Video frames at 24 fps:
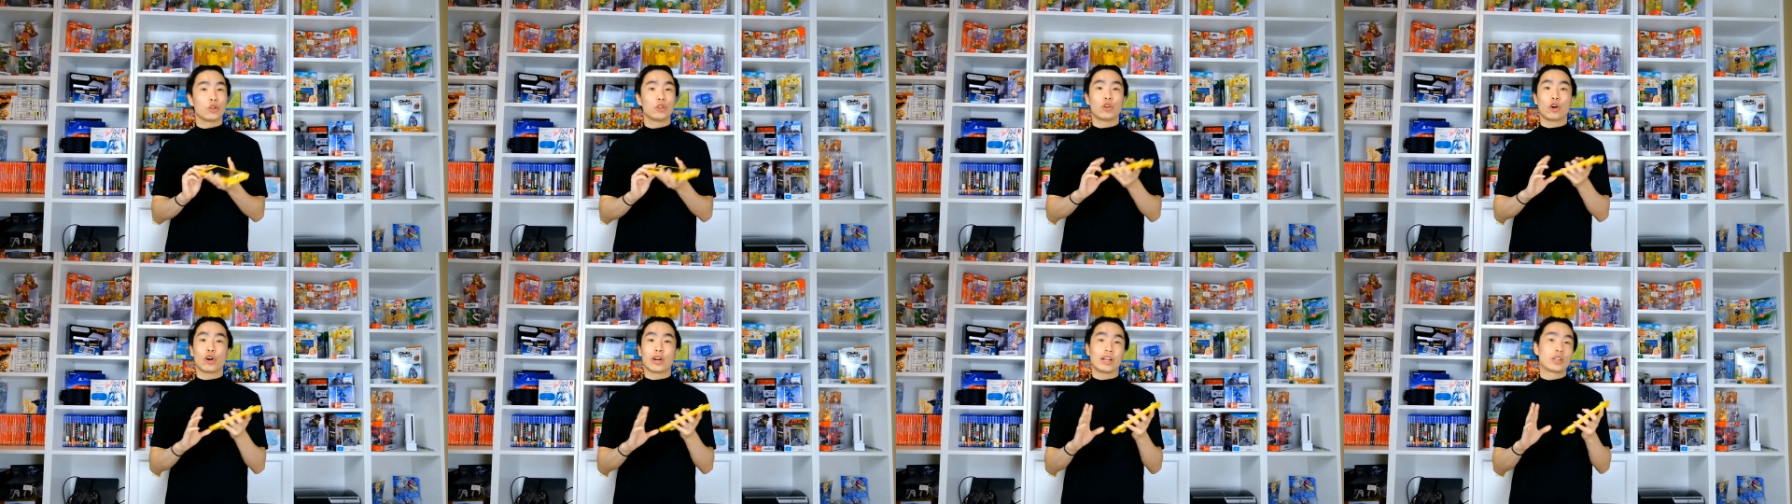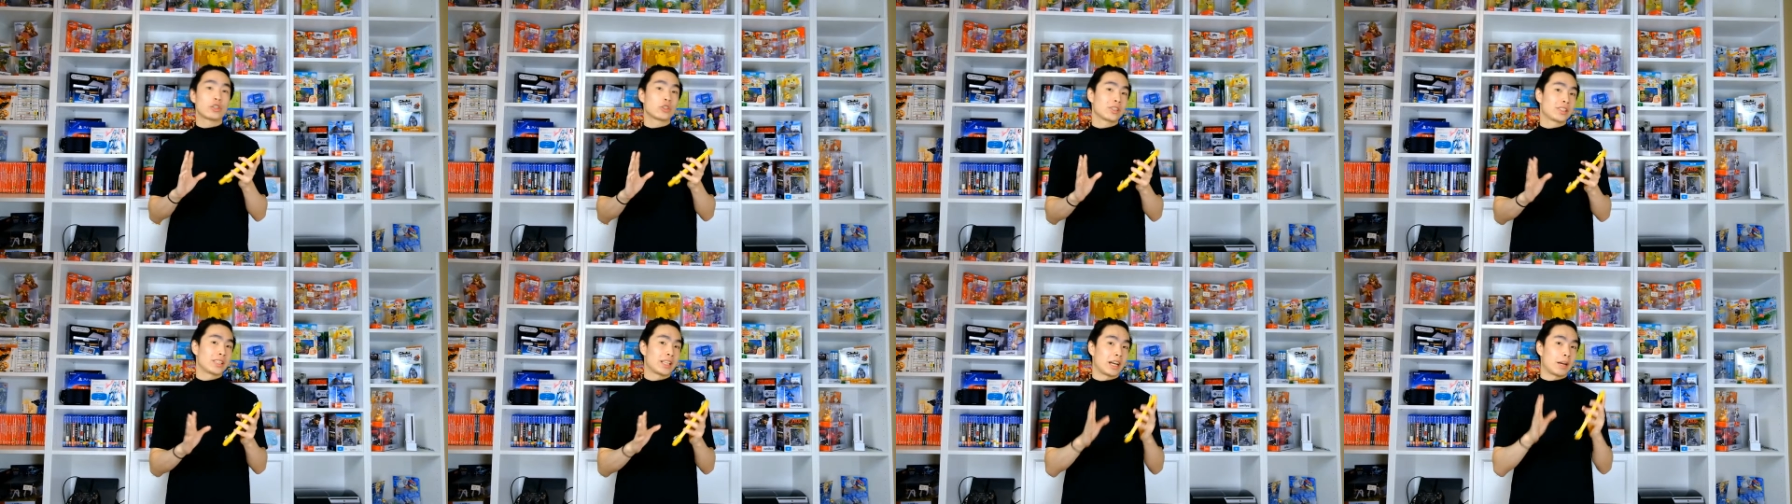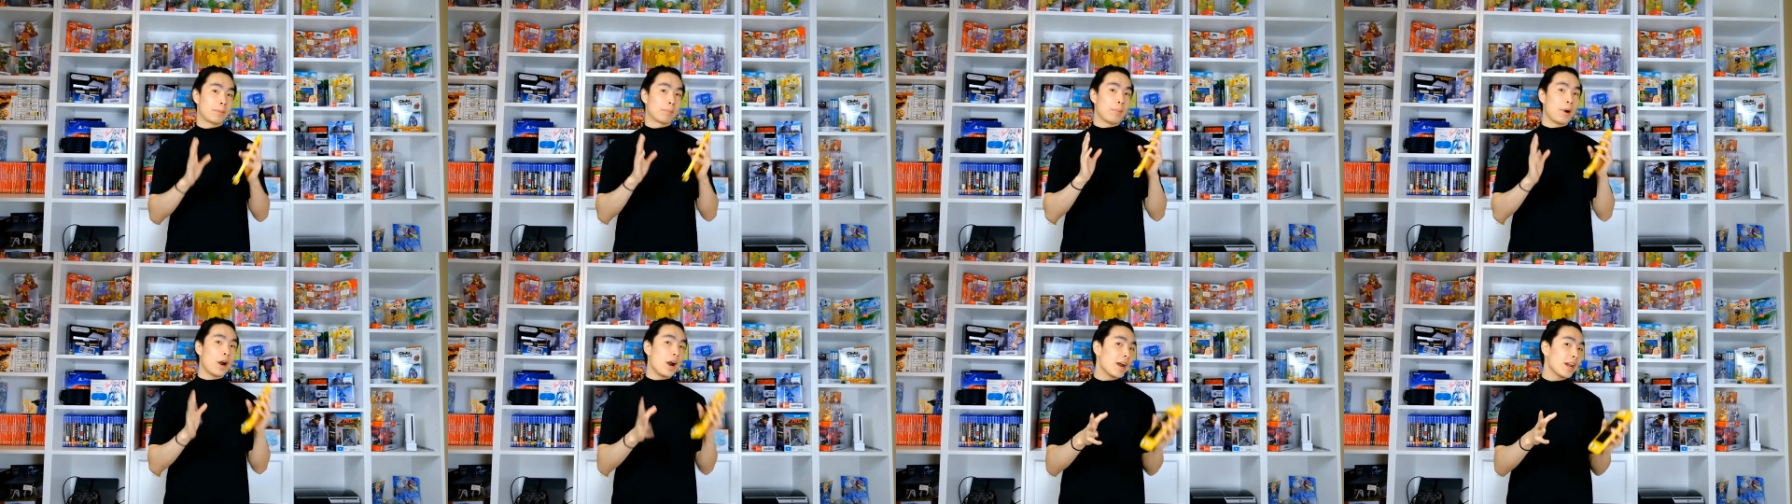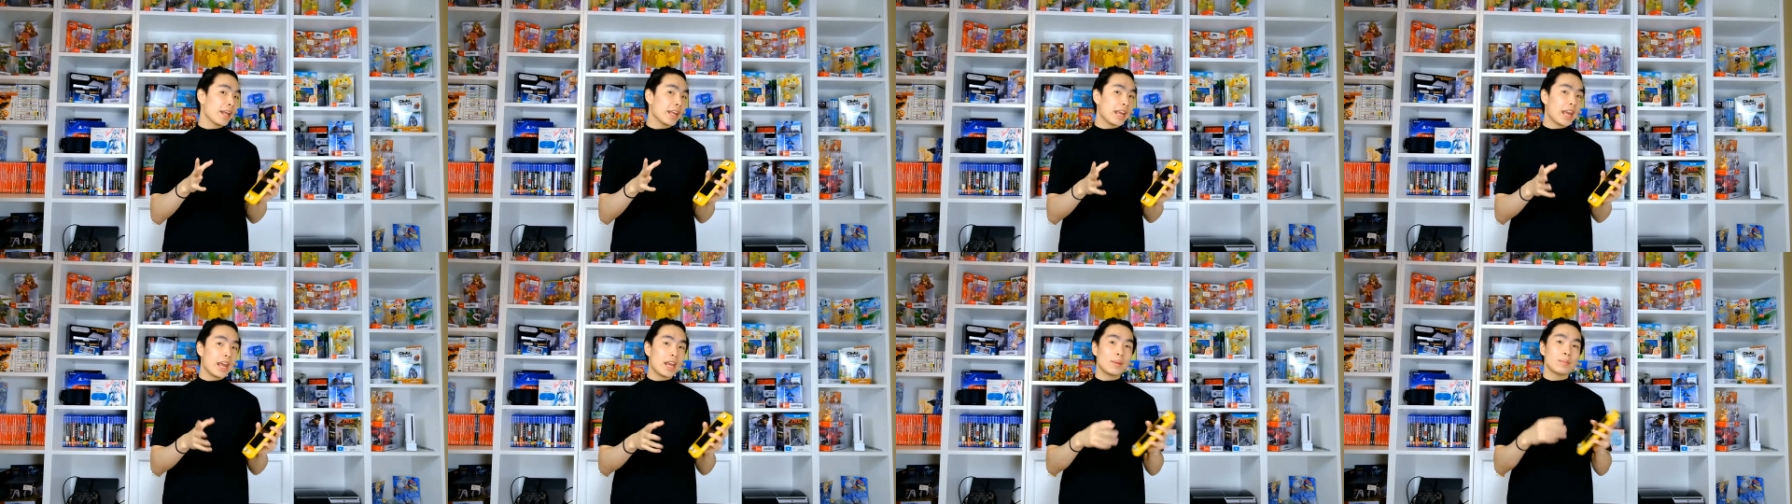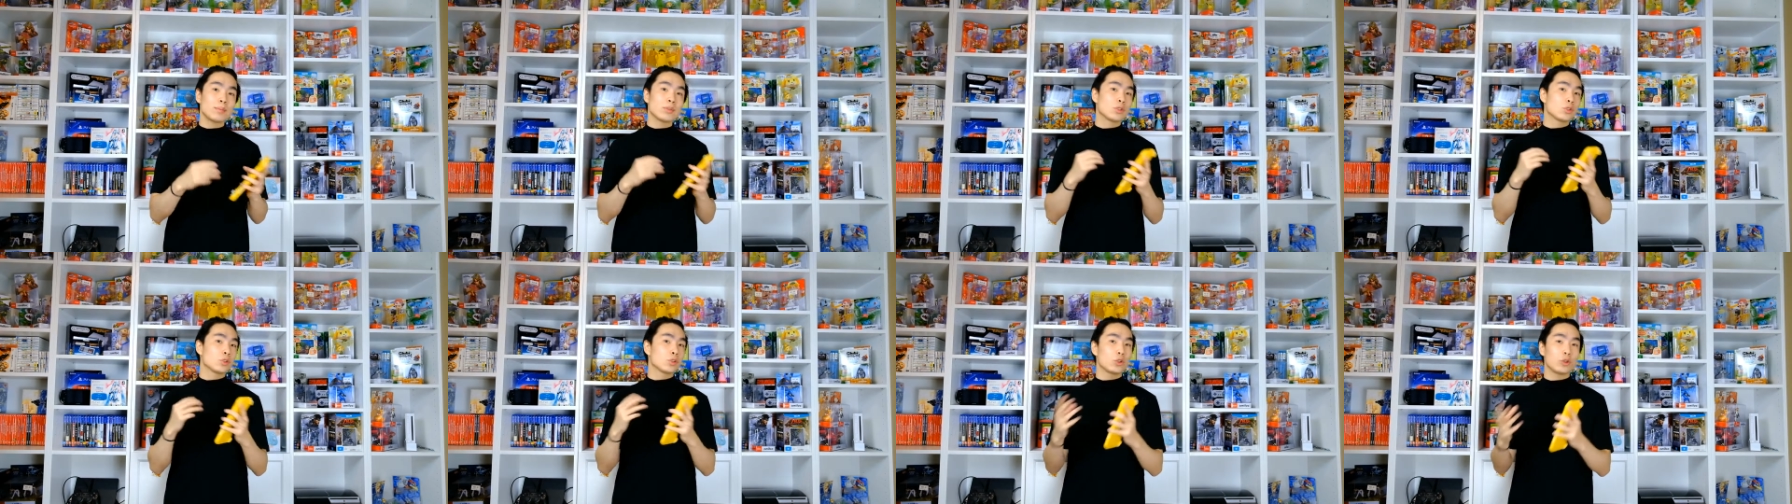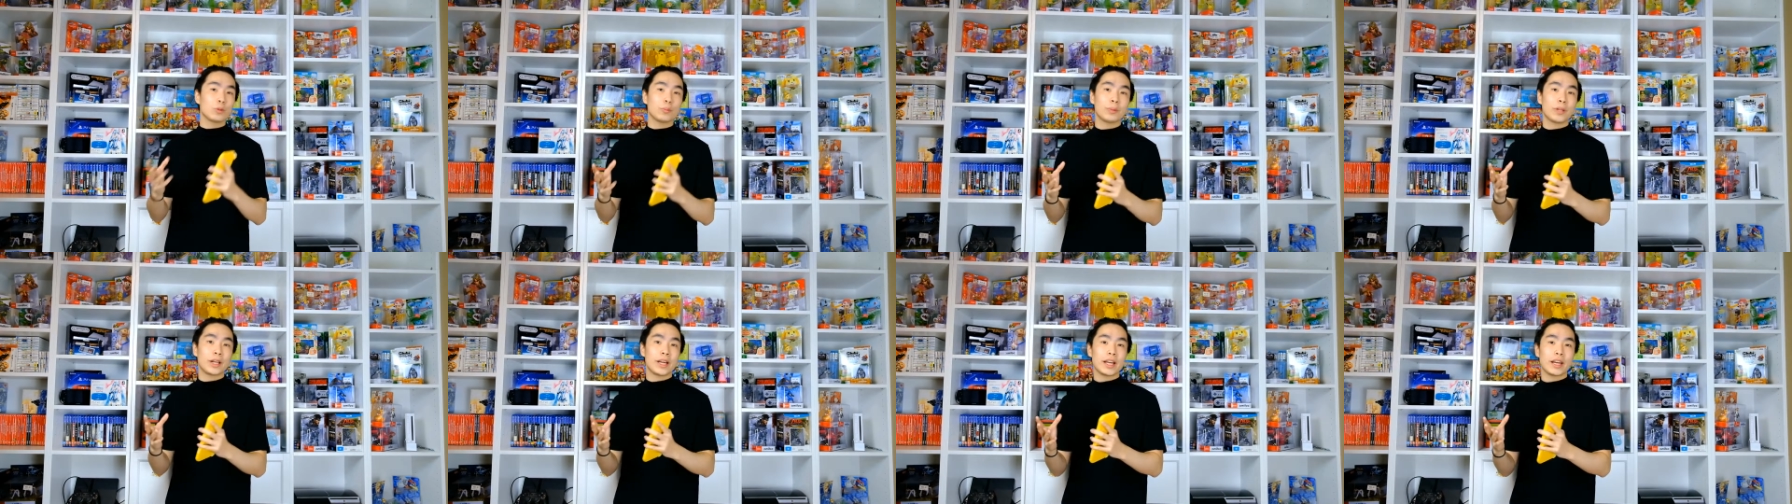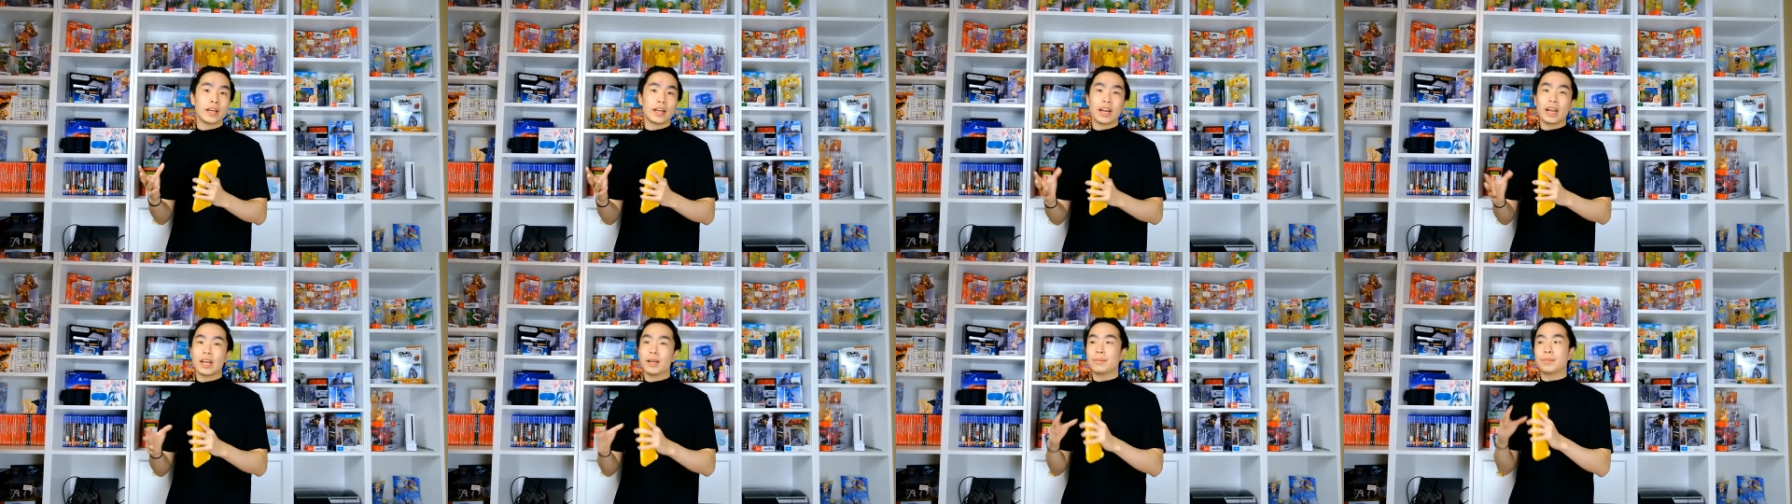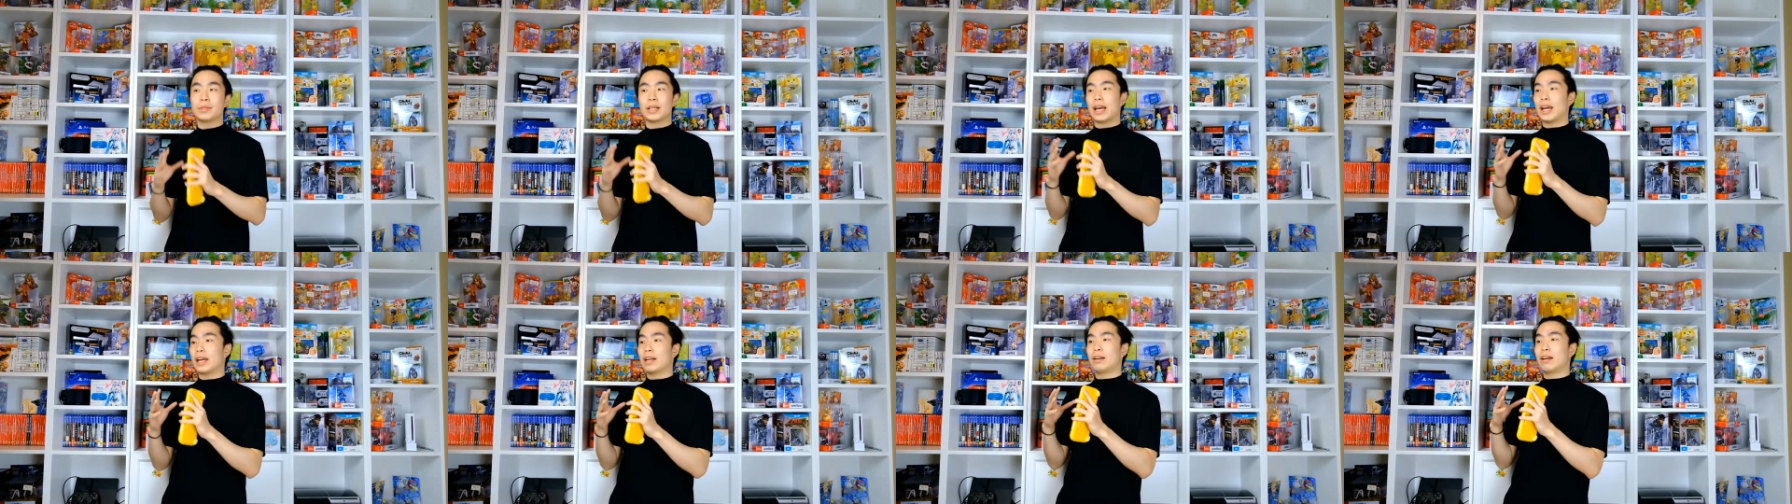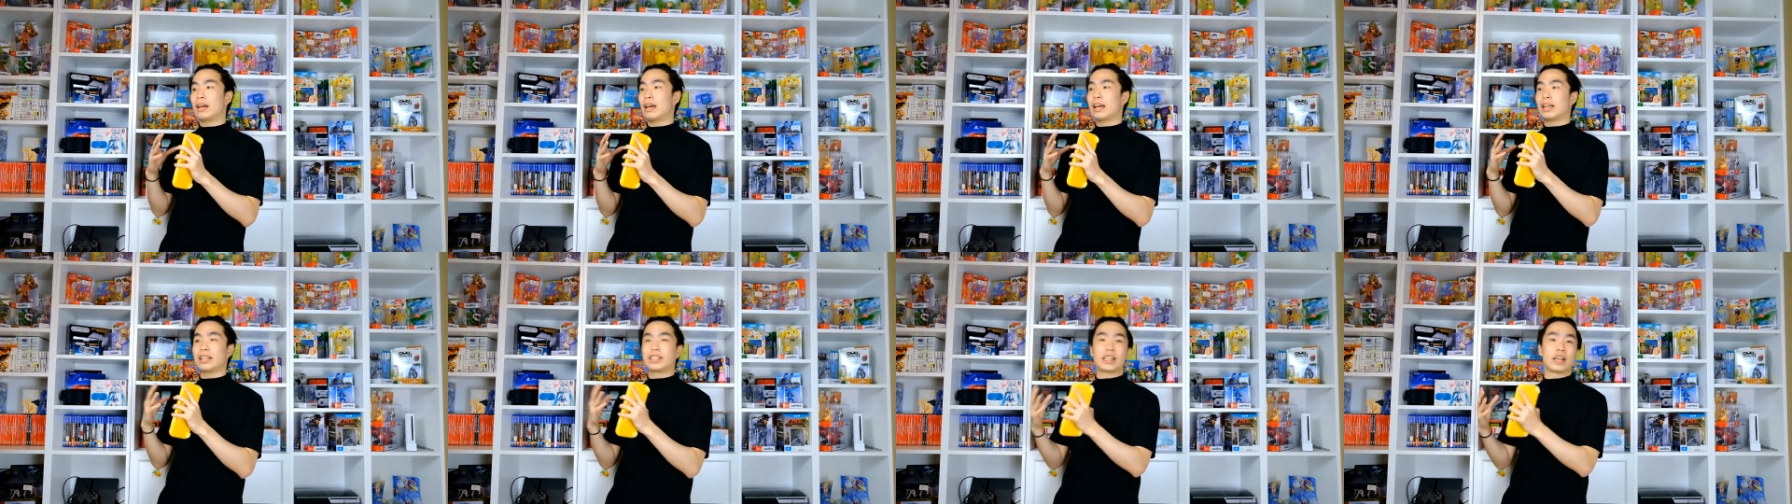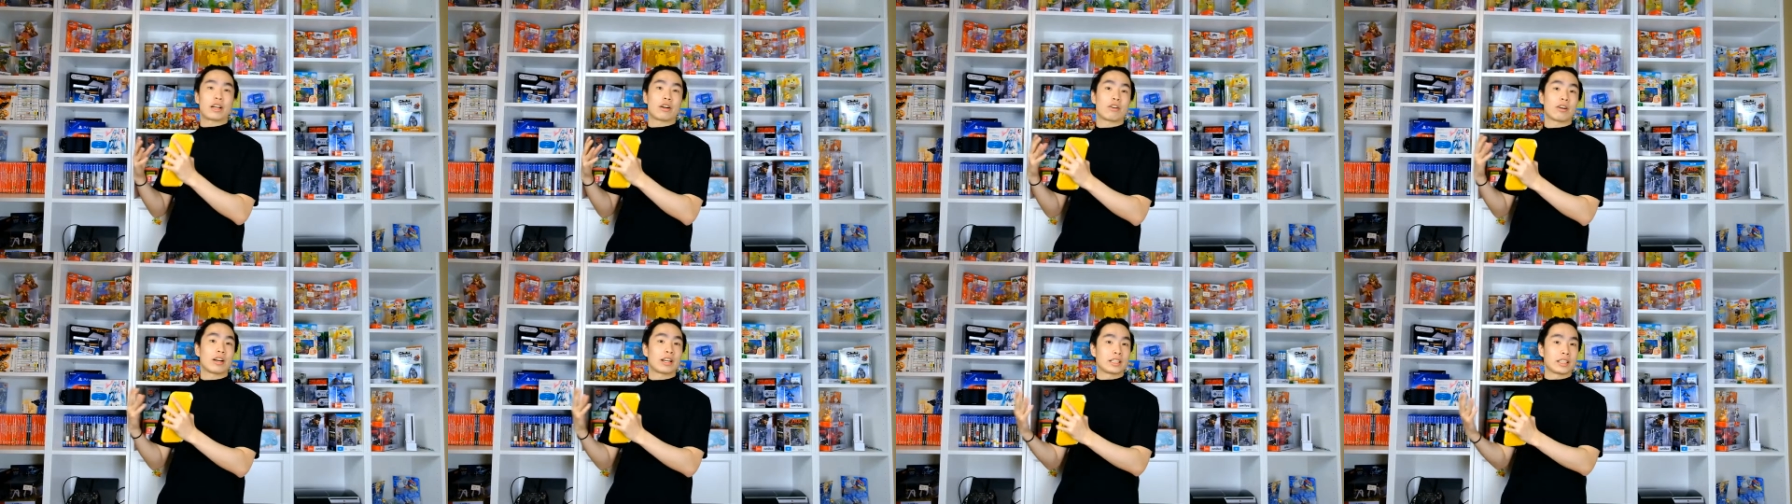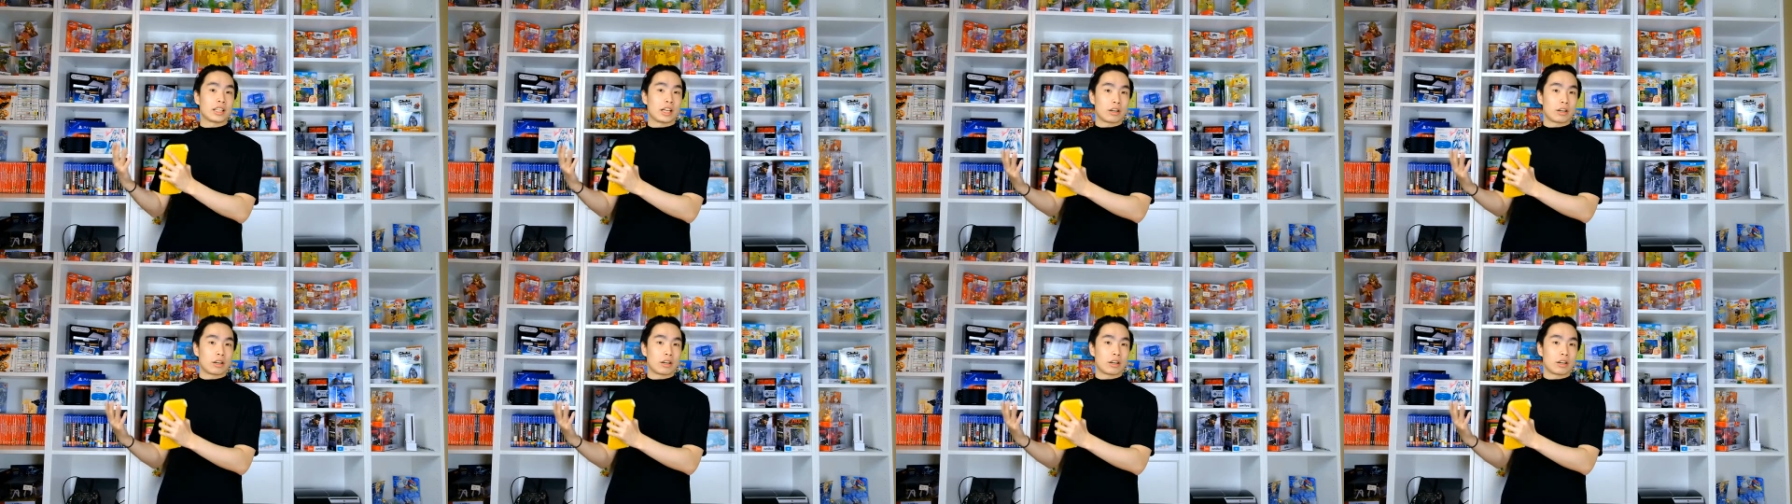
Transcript: You're not interested in party games, two-player games, and etc,